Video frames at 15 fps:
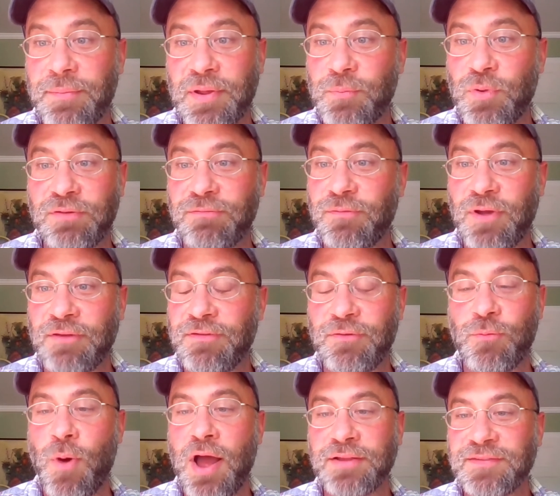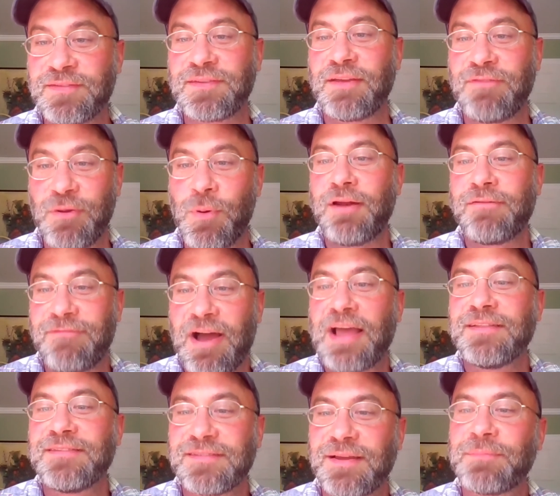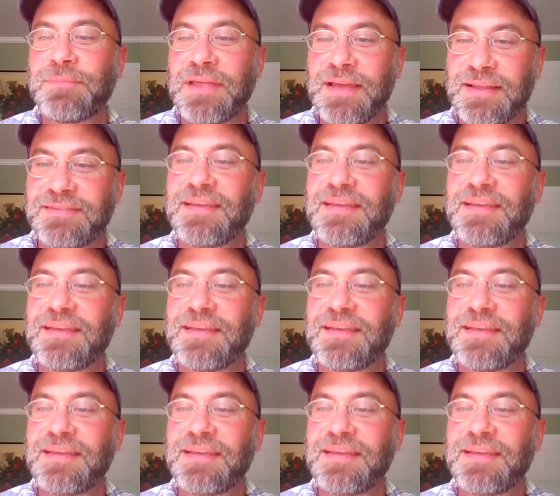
I mean, if you want to find something,